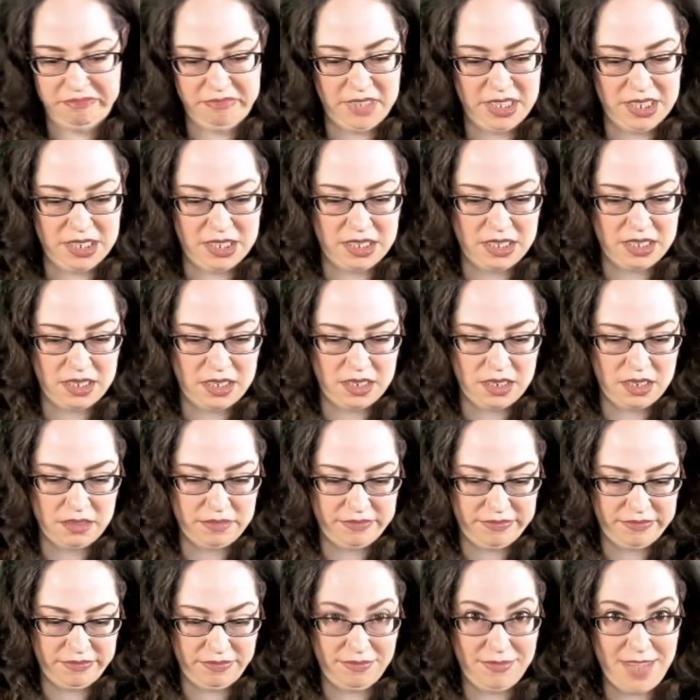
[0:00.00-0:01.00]
this year.
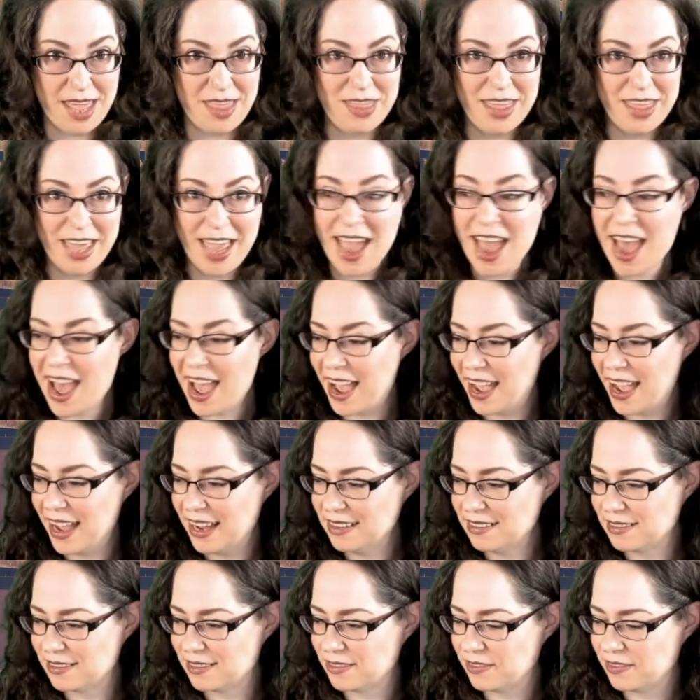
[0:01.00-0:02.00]
And
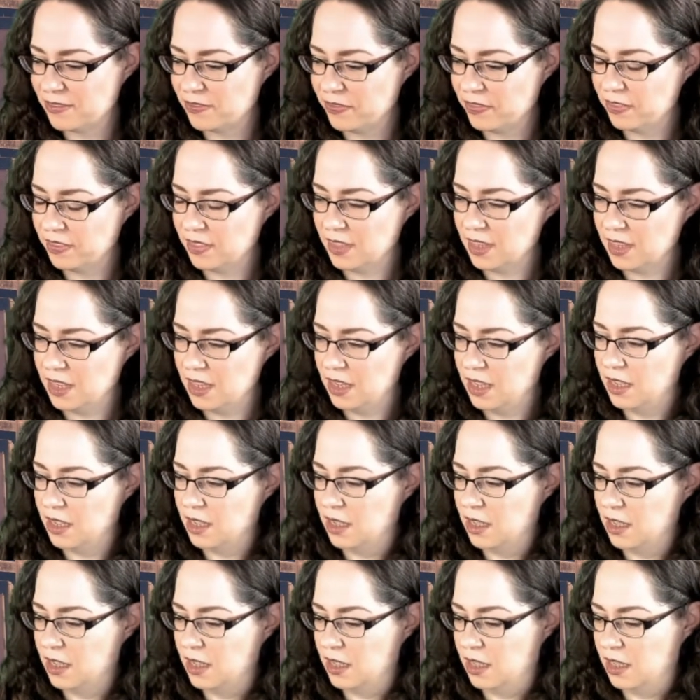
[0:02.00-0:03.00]
that
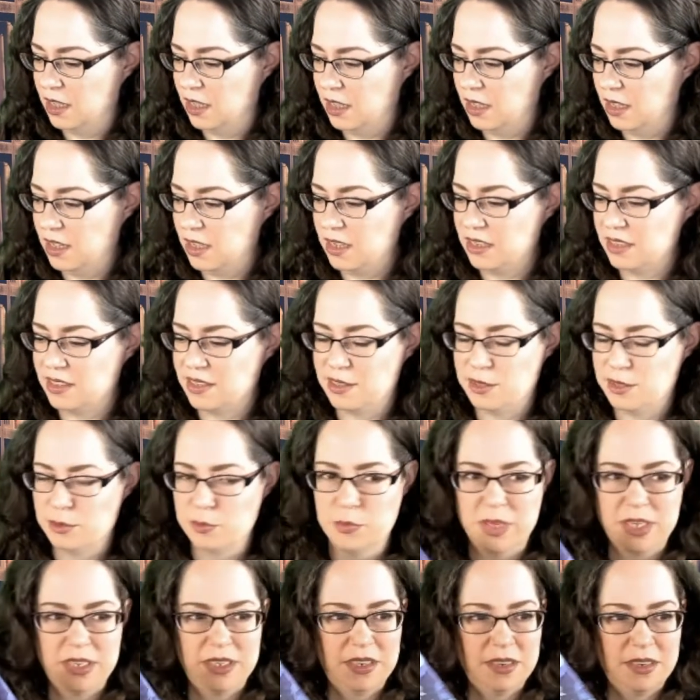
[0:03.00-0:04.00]
is The
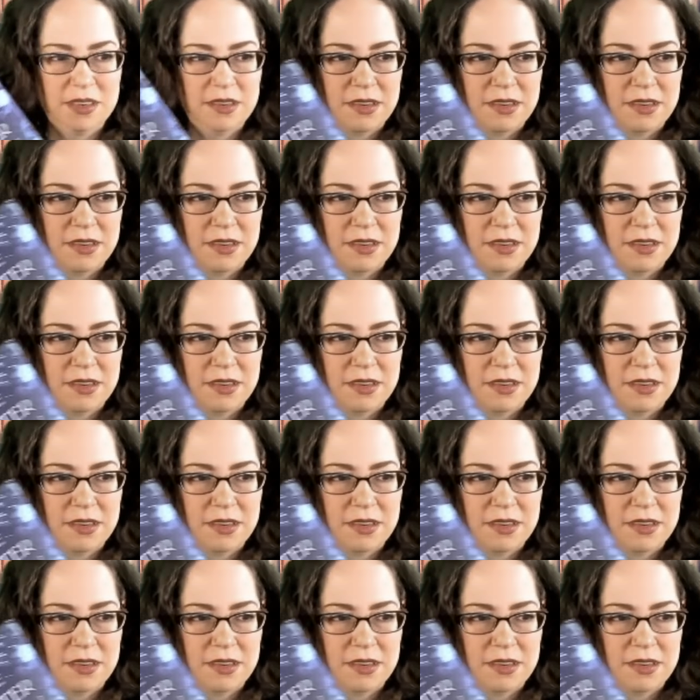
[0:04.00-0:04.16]
Winter